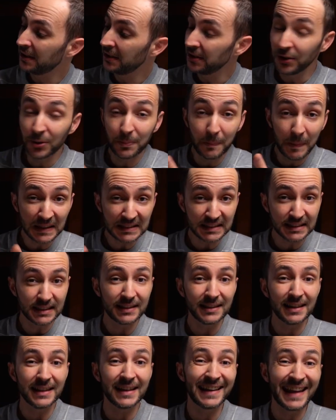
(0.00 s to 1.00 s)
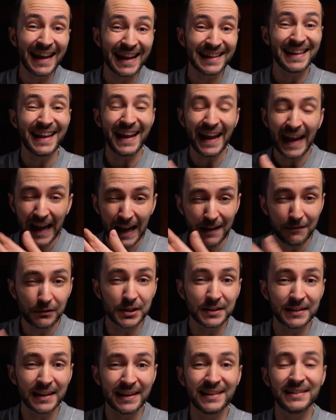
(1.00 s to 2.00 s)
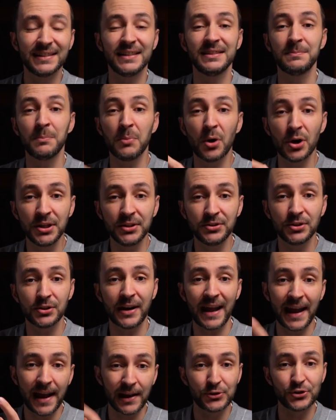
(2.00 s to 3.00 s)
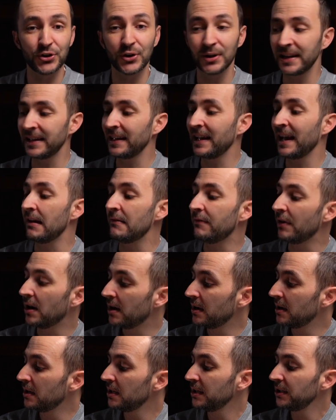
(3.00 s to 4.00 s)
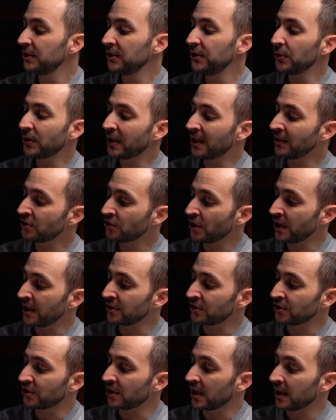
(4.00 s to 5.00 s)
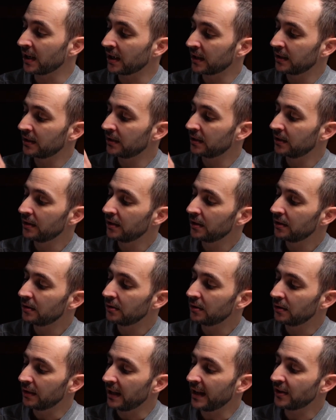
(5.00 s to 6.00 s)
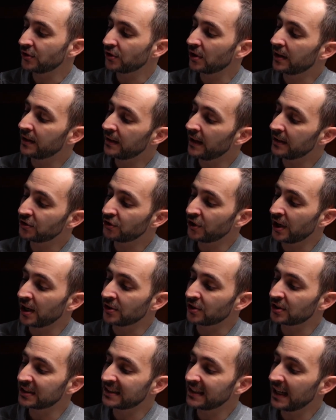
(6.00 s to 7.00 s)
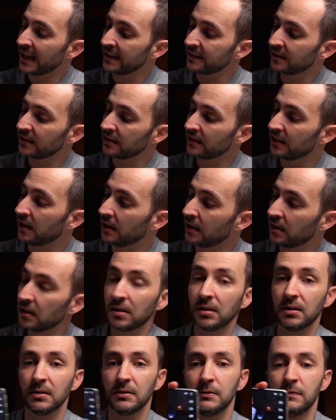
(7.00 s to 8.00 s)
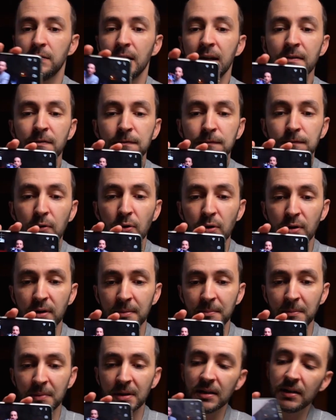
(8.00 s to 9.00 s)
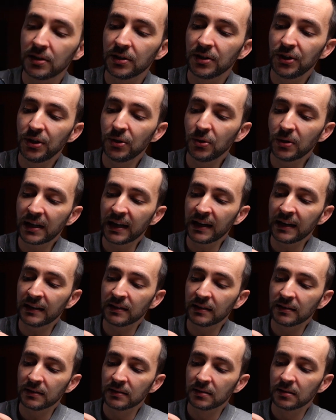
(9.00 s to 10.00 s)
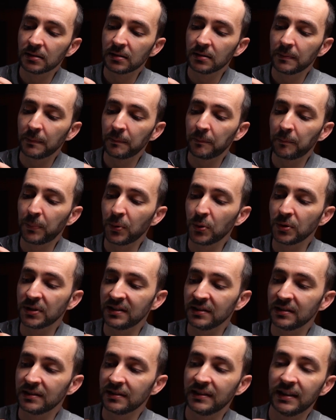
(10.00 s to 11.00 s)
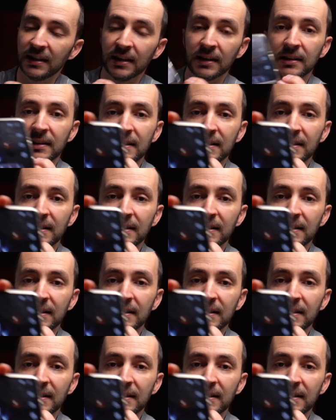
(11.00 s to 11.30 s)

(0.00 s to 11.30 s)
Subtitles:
You basically get everything that monitor actually have. You can change the, actually not change, set the waveform, you can put the